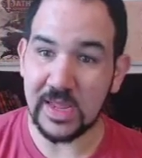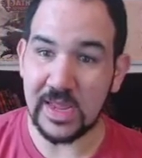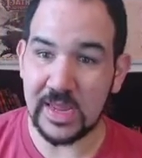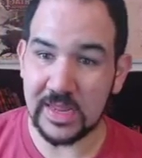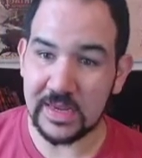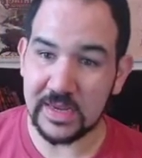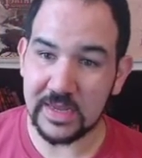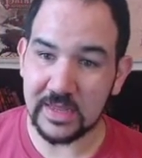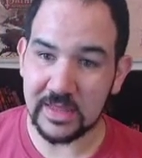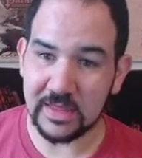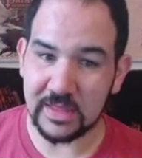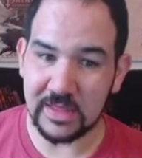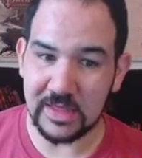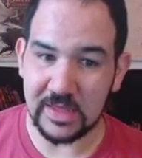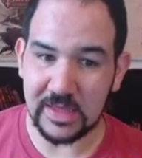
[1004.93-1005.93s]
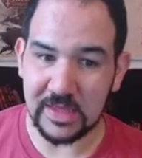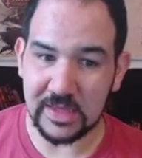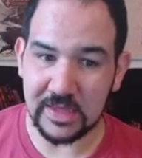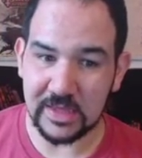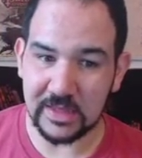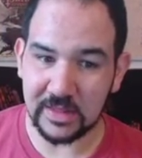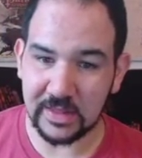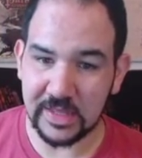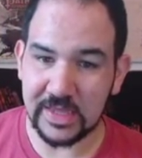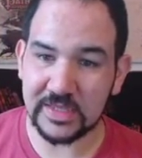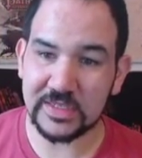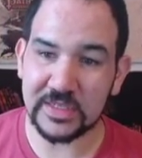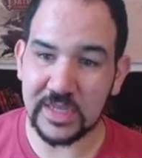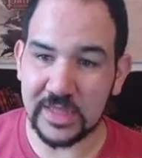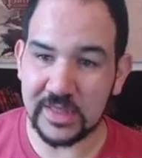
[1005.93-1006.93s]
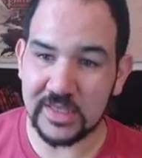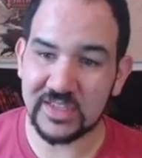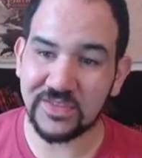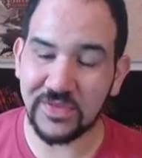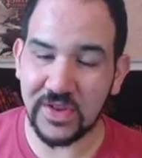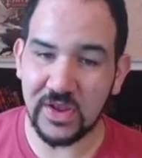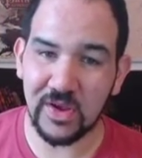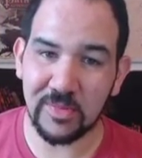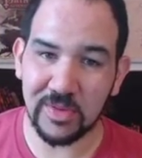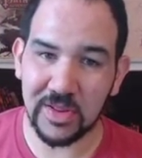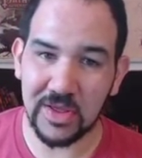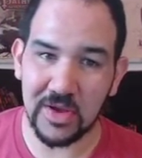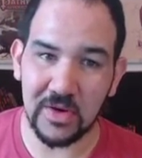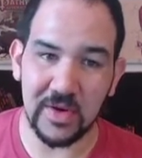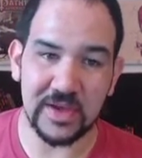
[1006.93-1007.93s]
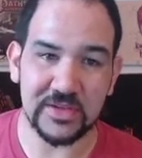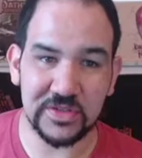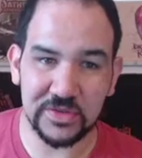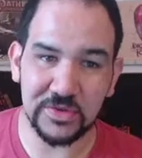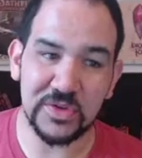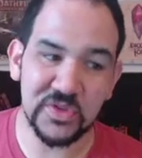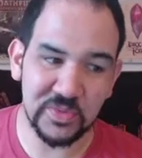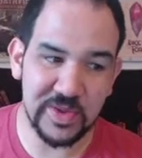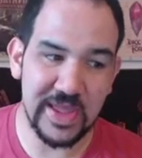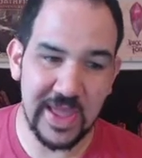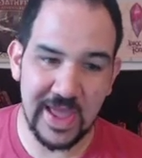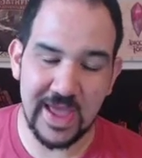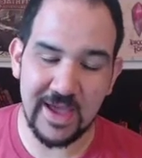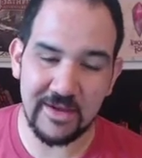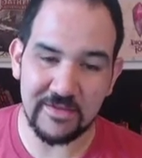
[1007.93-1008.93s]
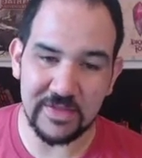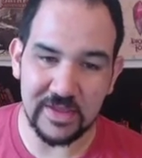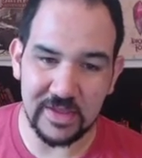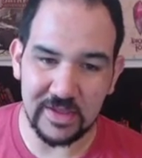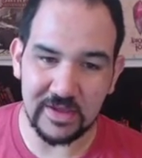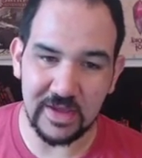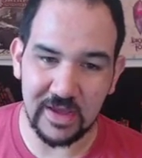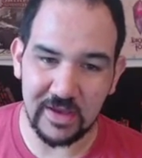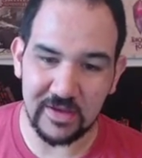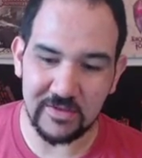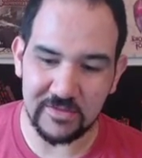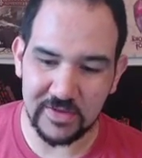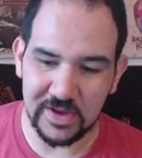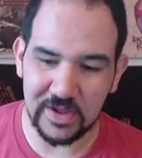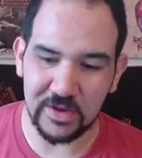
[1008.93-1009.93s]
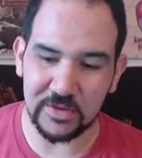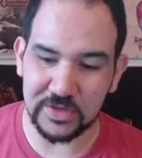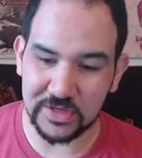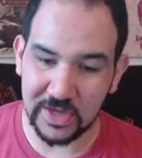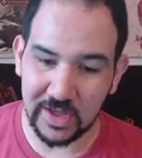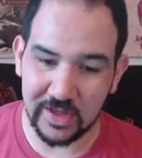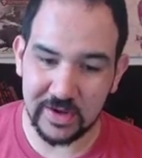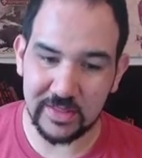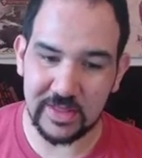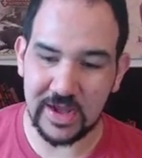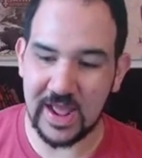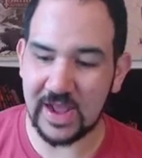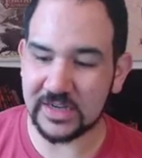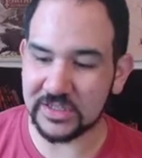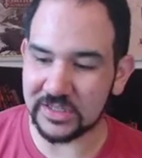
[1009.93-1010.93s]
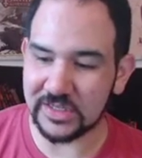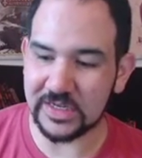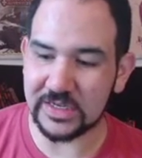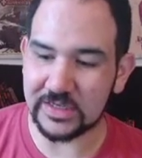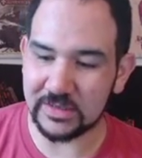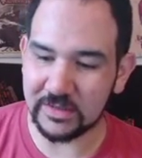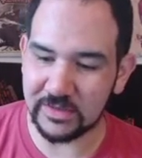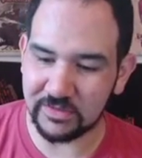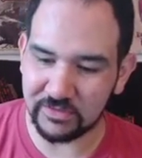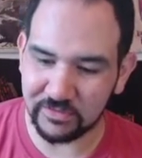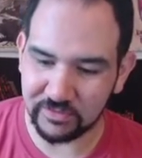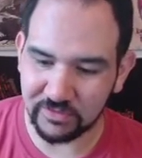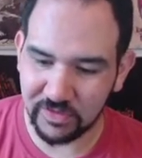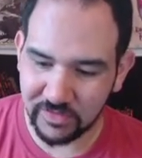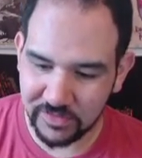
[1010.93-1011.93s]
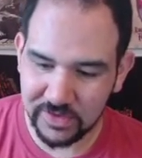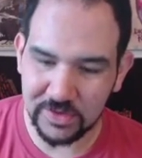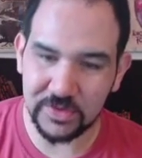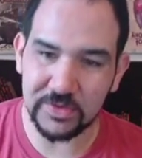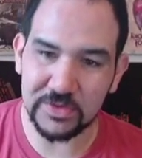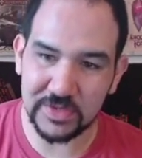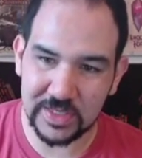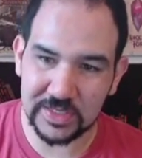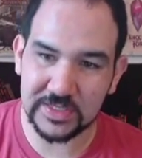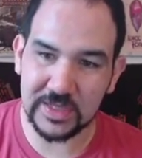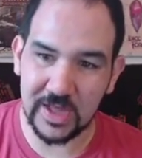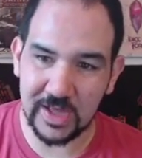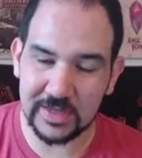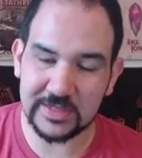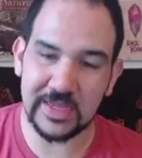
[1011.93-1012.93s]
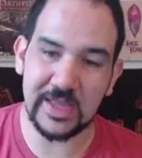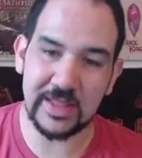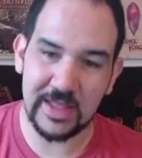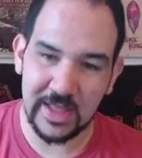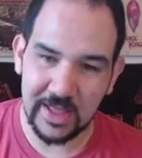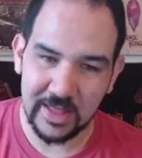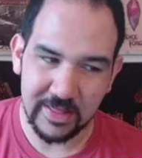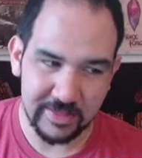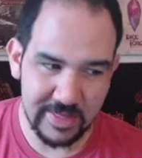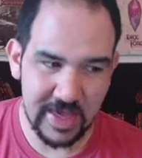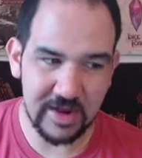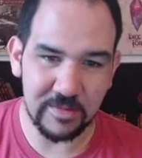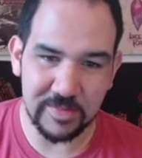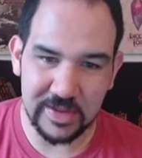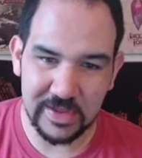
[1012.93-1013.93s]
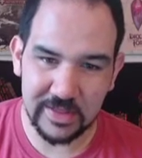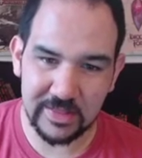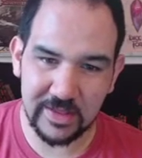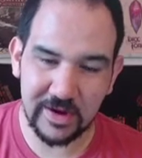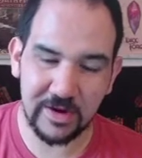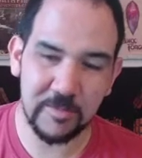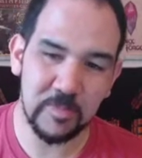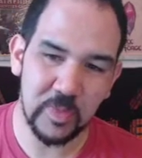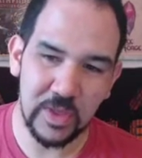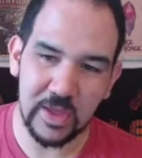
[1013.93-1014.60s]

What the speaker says: in the links in this video below, as soon as we have the video done that actually reviews this content, that'll be in there.